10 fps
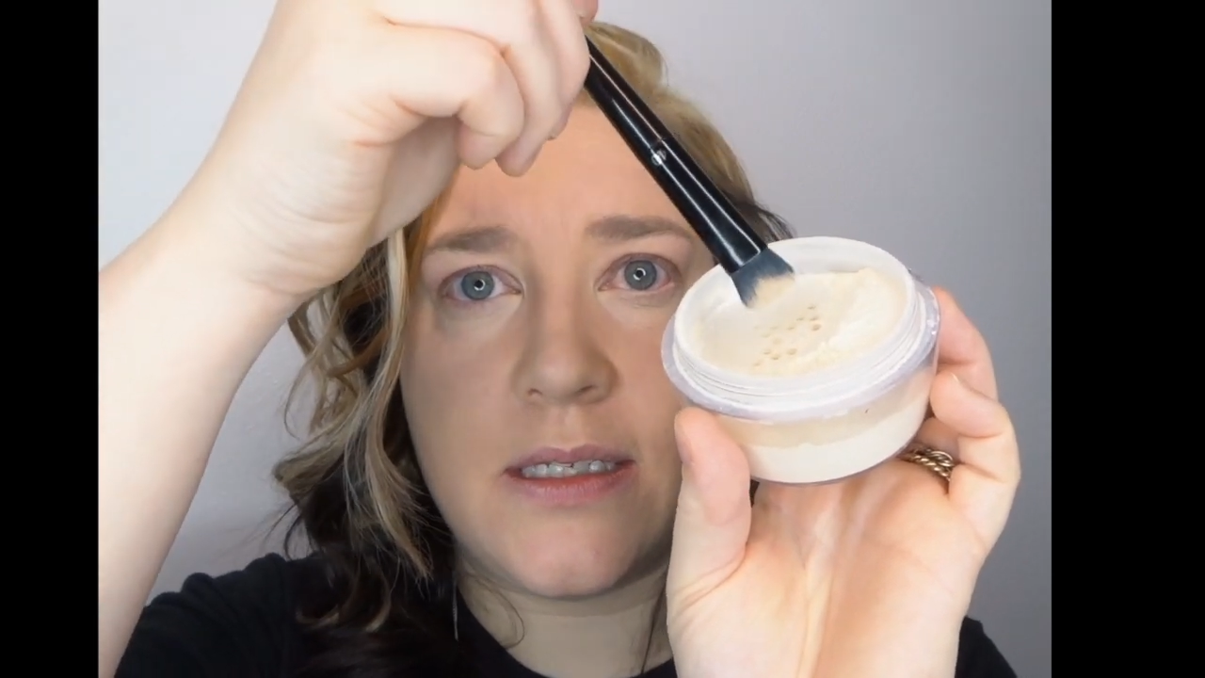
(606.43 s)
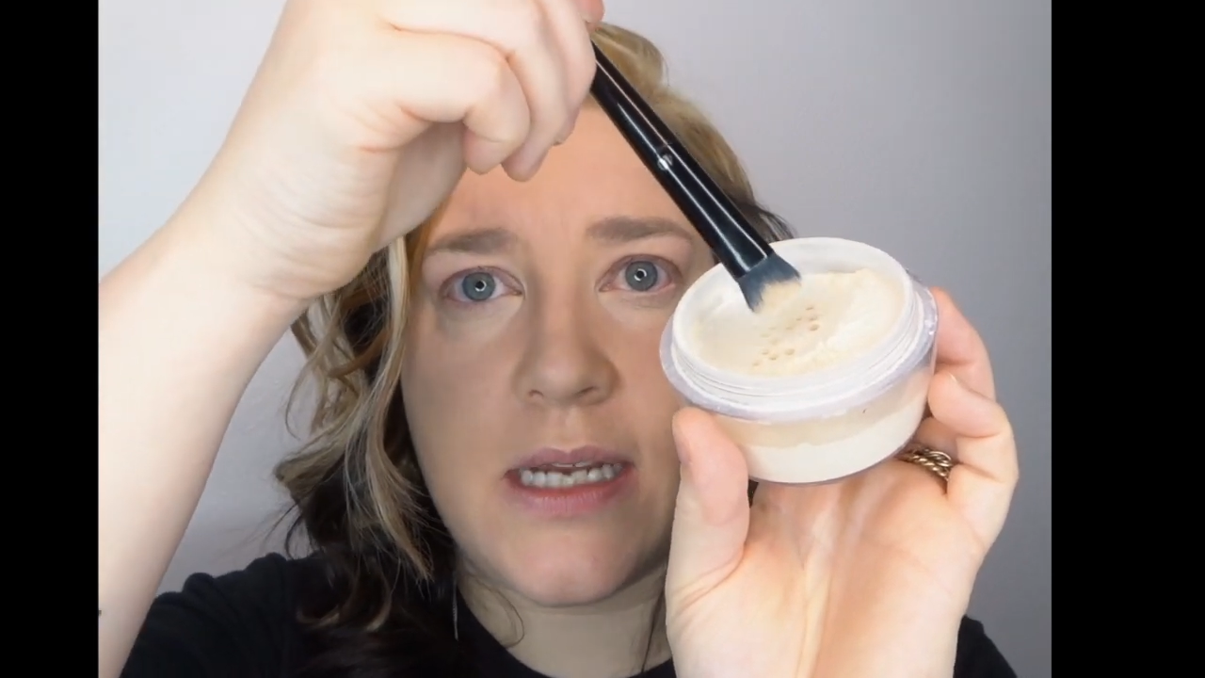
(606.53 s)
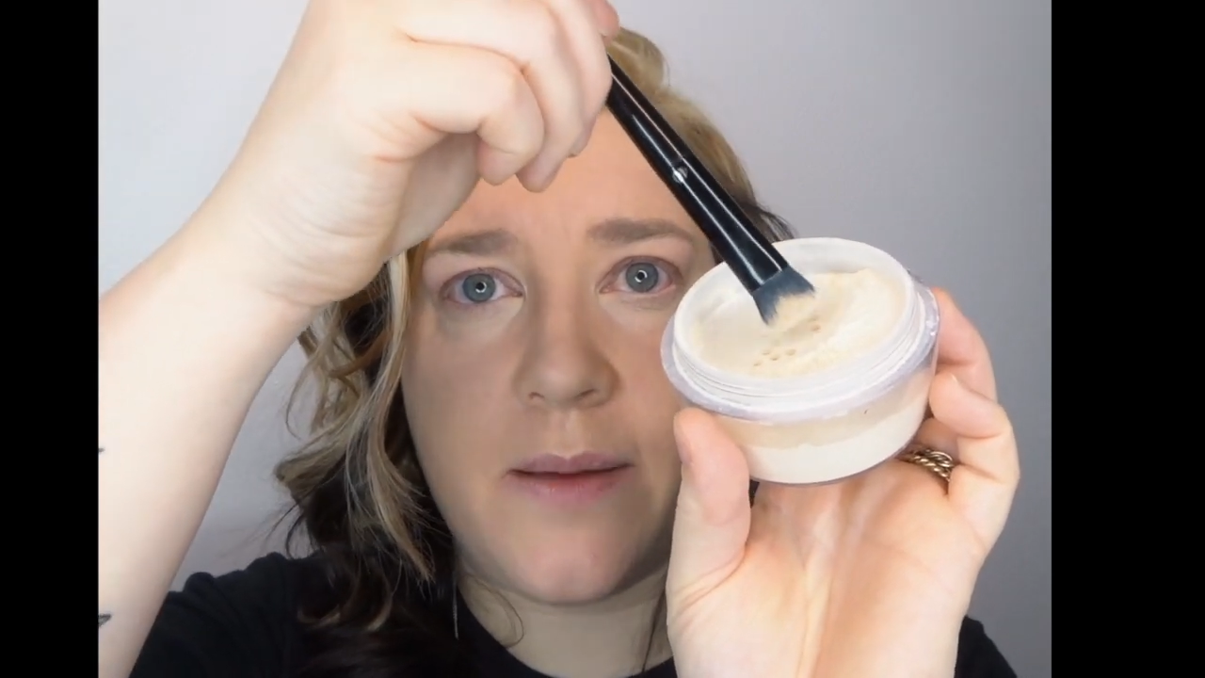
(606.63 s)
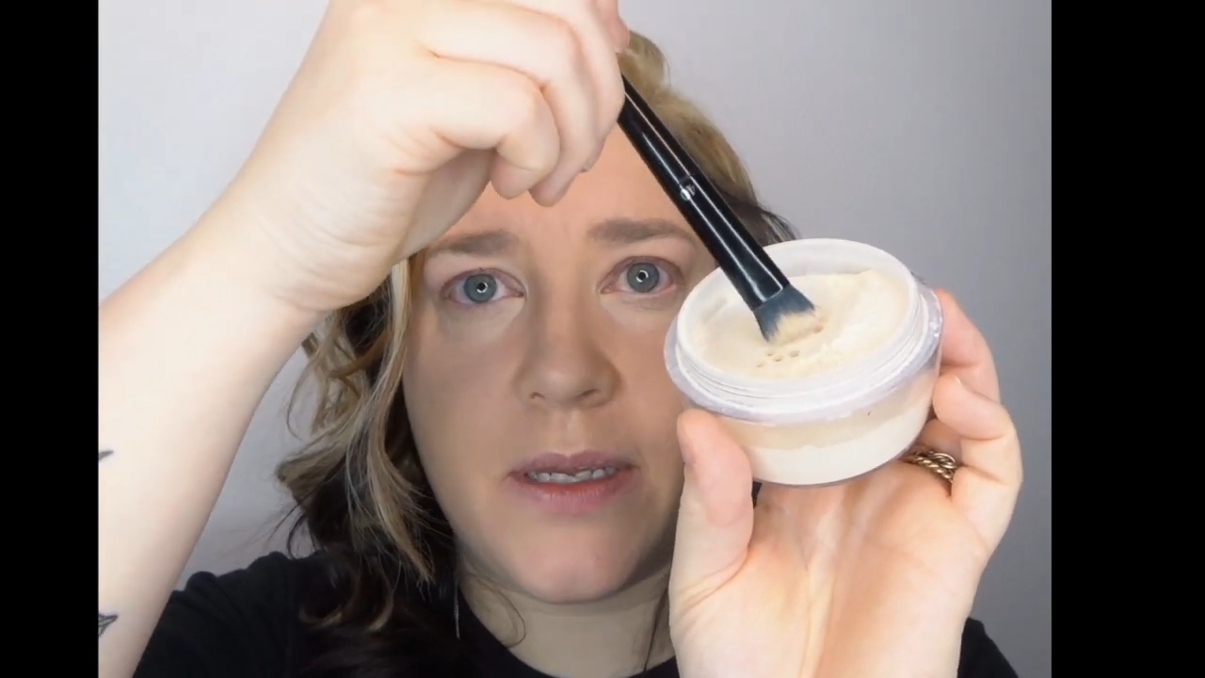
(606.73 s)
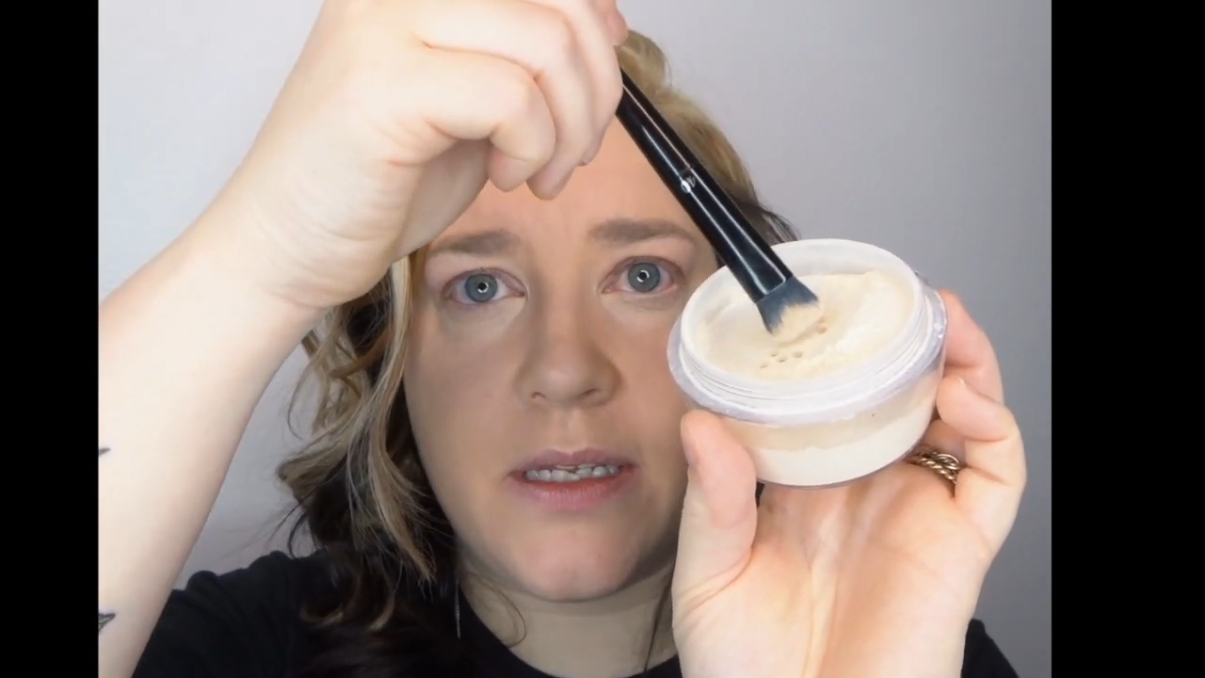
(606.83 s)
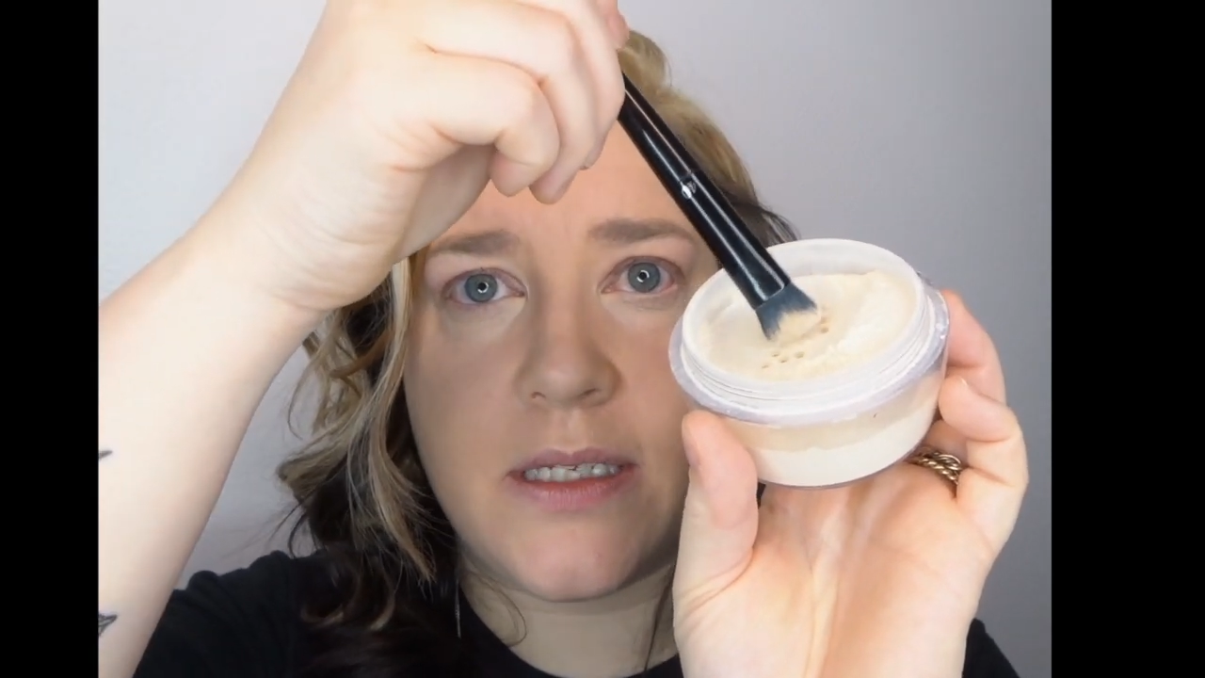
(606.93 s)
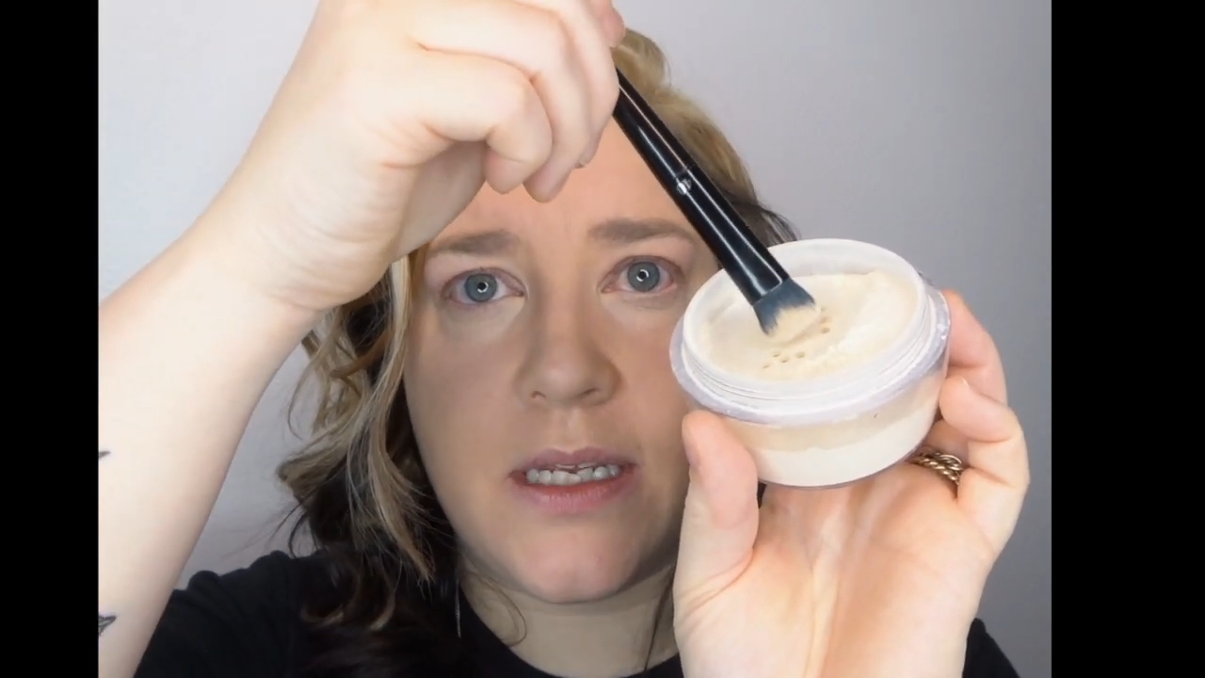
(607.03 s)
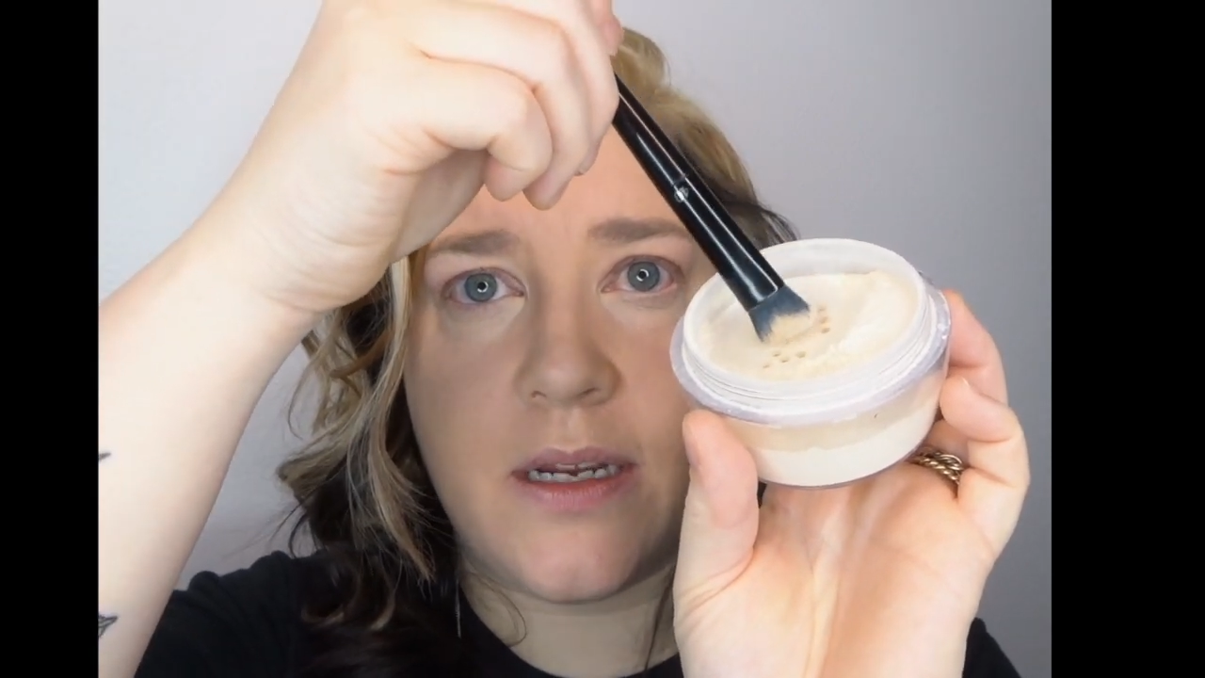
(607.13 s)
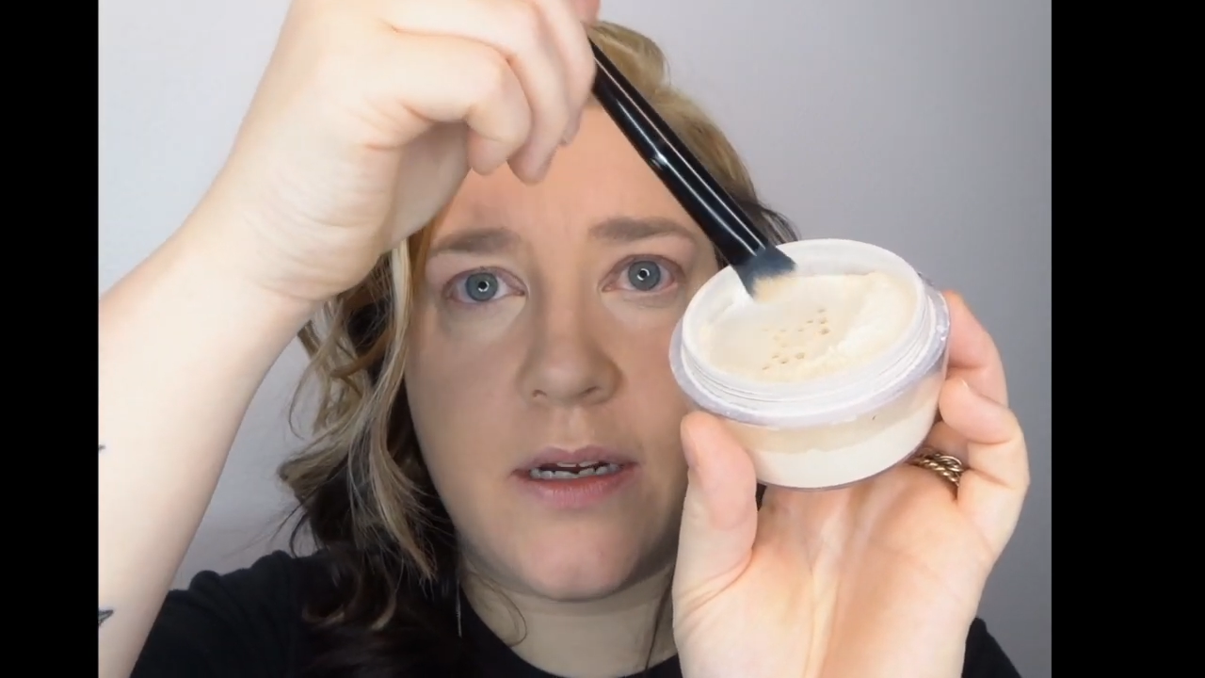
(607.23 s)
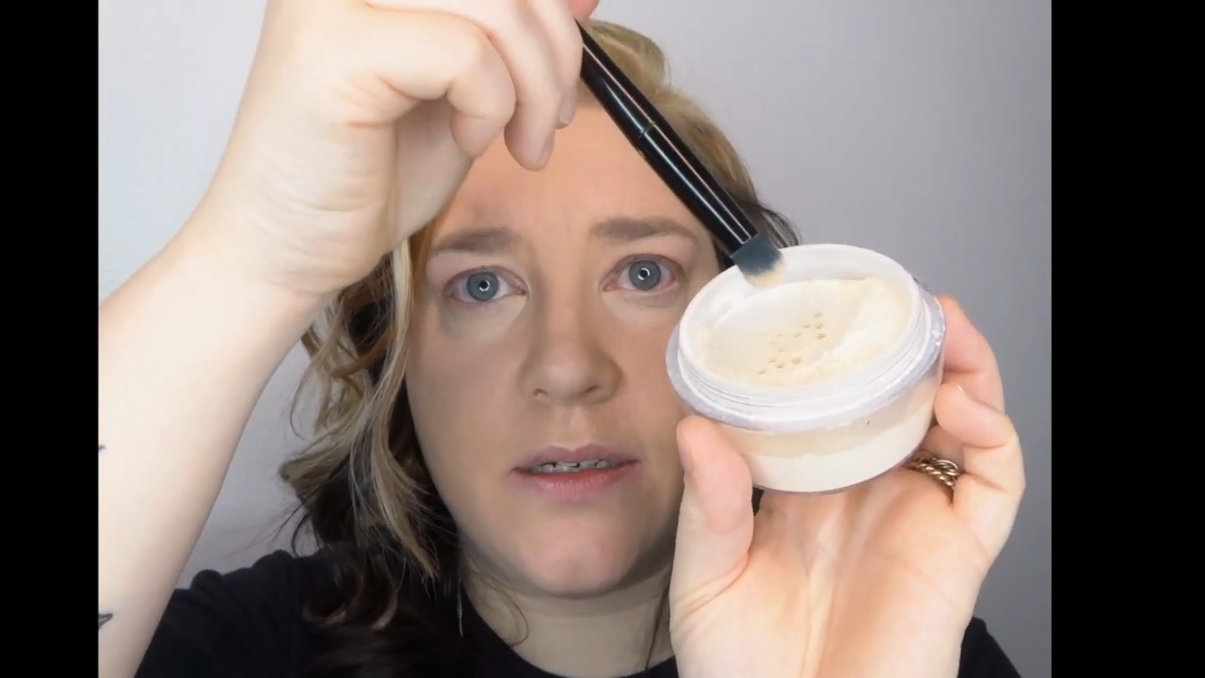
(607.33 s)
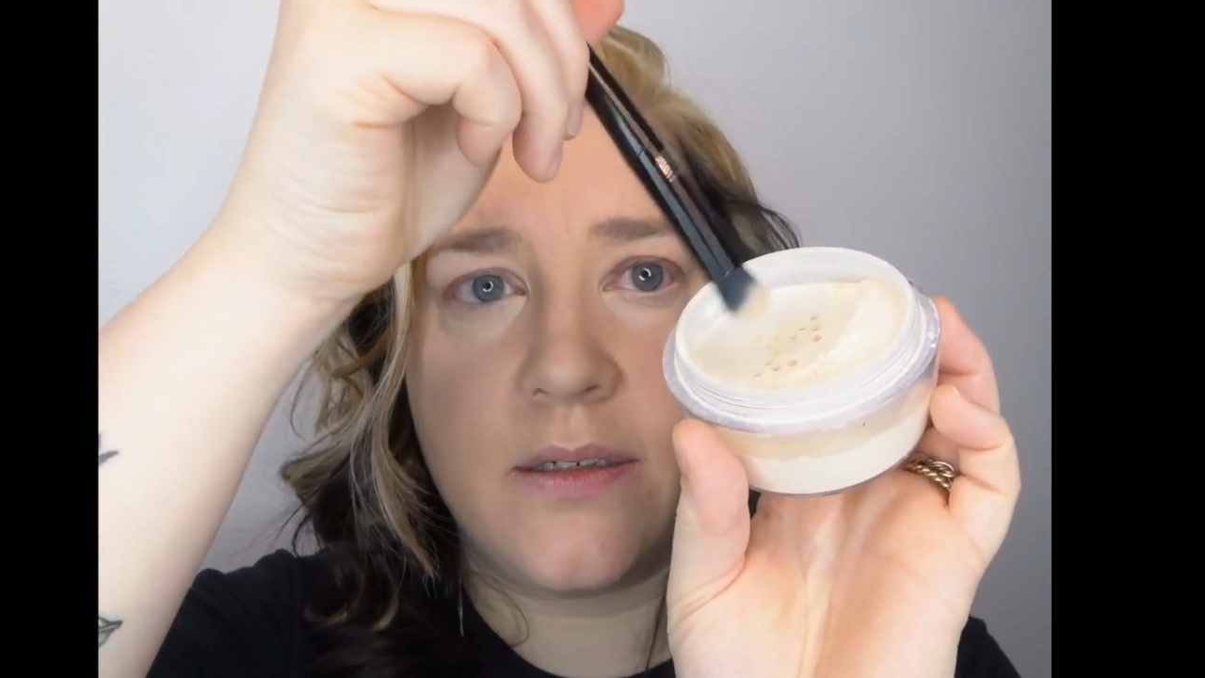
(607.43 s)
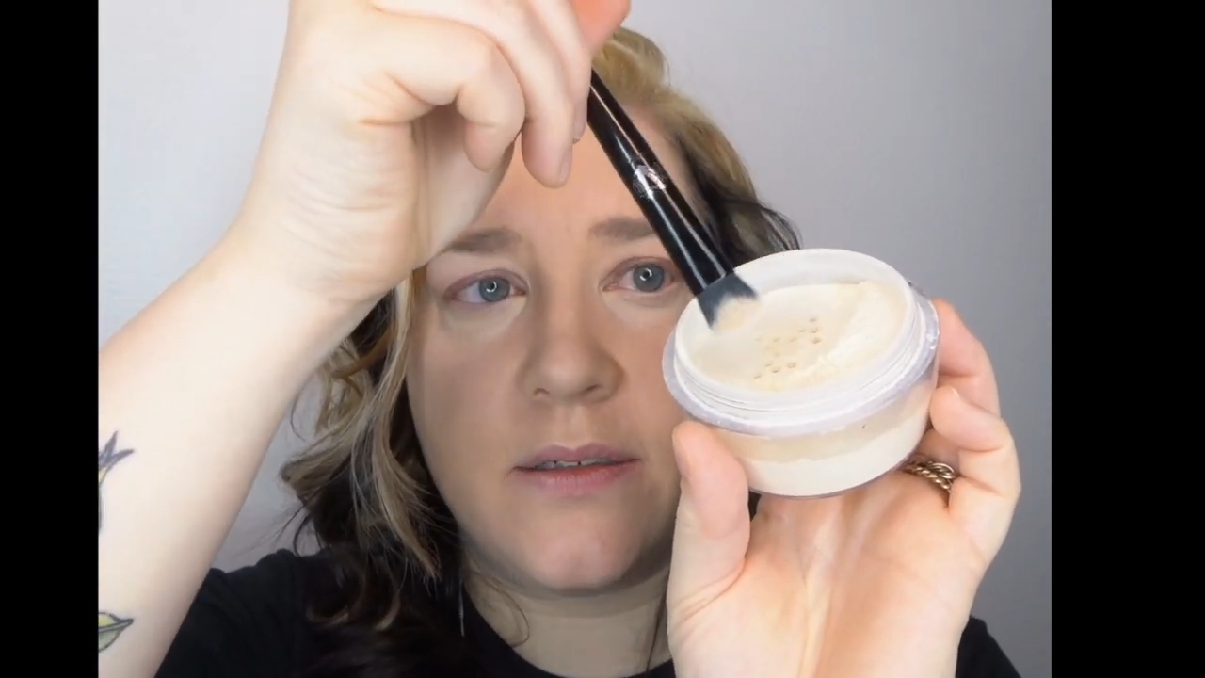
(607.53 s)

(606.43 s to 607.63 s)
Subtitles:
dabbing into here.